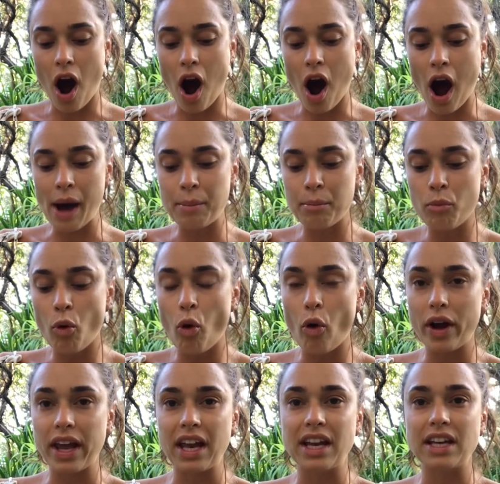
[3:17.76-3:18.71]
I'm
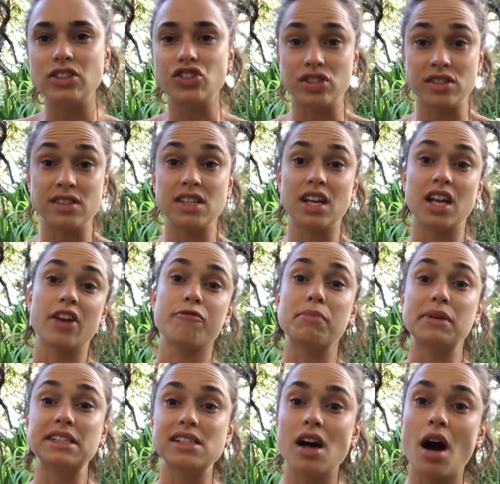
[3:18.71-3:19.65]
more in it just to give
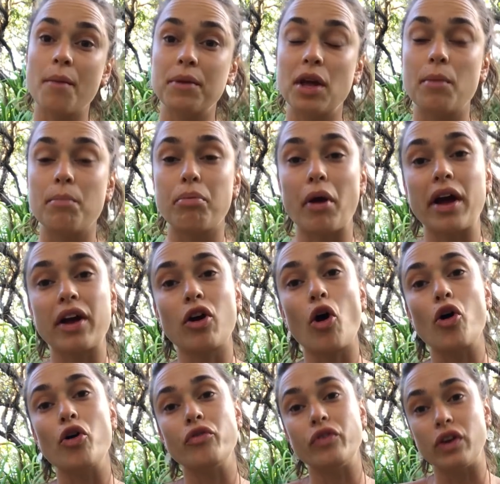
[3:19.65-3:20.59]
my tummy a break
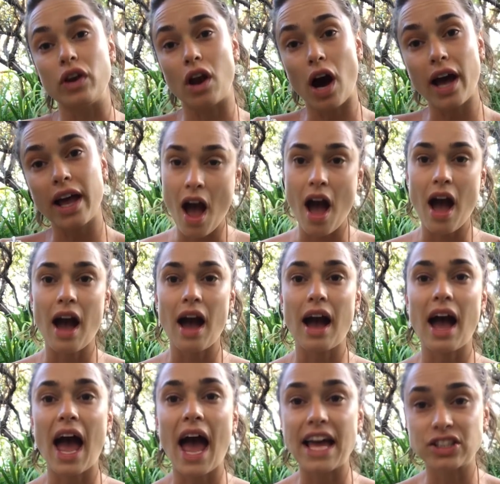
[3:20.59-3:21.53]
overnight
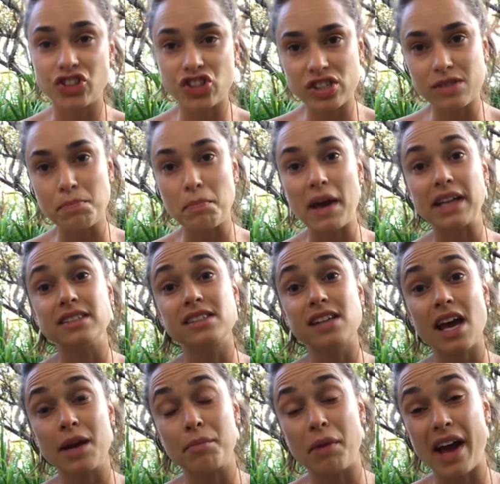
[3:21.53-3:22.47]
and just
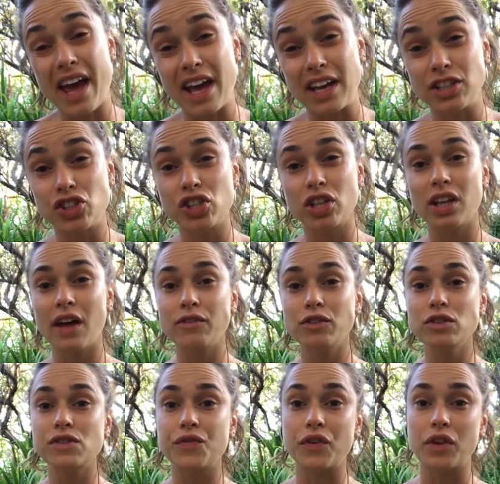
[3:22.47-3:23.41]
maintain my energy
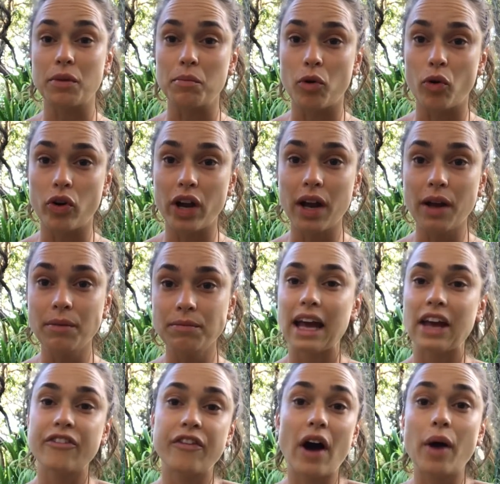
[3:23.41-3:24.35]
levels for the morning.
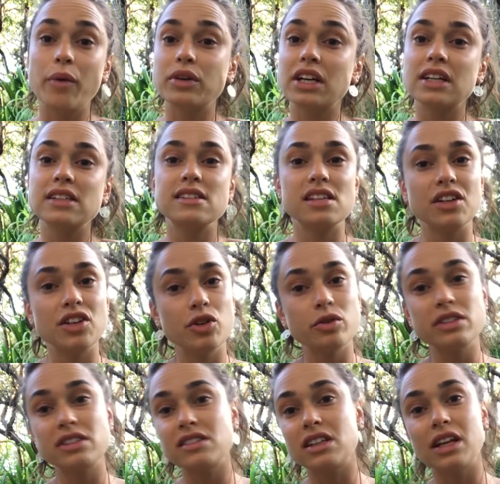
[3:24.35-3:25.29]
If I were
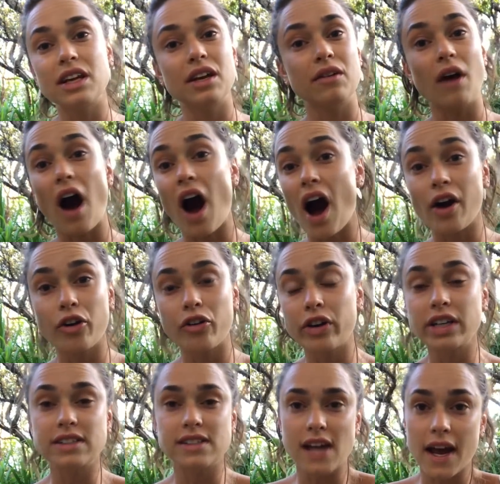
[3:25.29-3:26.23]
continuously
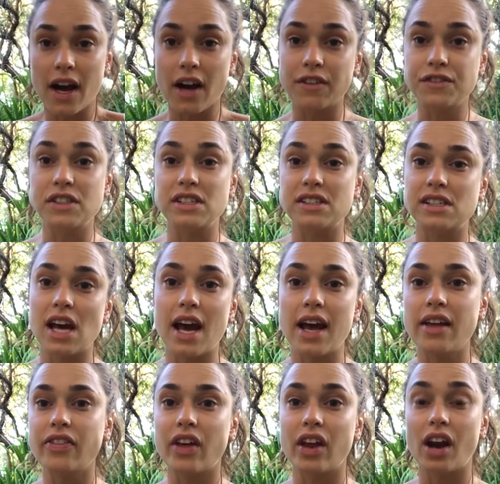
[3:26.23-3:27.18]
hungry day after
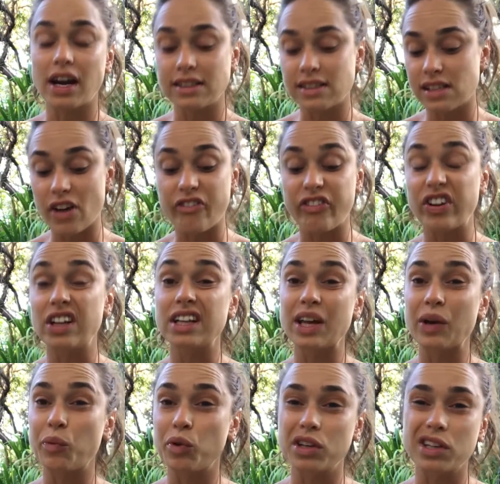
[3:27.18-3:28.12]
day, then I
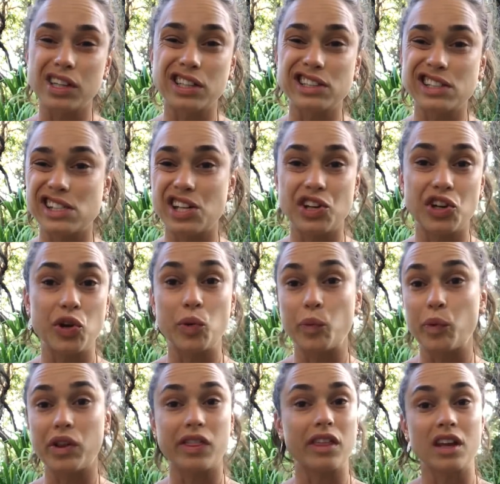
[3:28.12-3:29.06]
definitely wouldn't continue
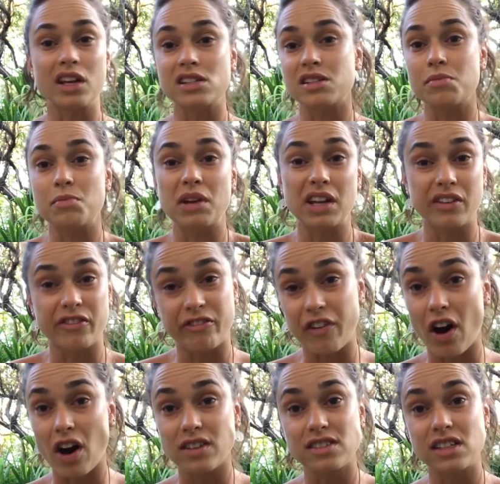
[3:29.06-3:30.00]
with intermittent
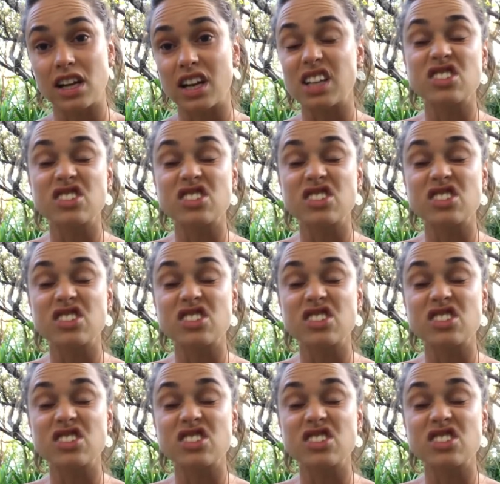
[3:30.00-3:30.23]
fasting.